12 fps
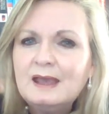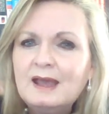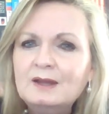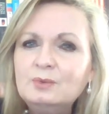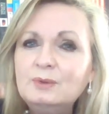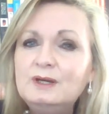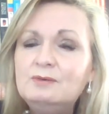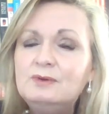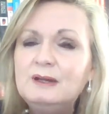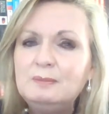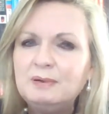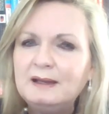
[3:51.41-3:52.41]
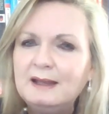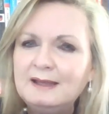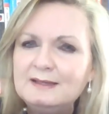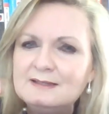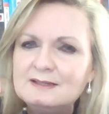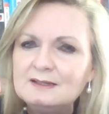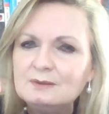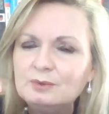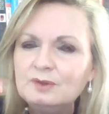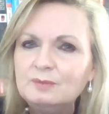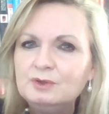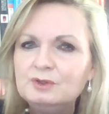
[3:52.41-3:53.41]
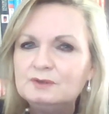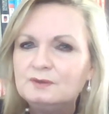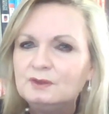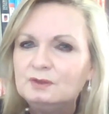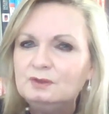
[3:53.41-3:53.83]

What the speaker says: and we replace it with a beautiful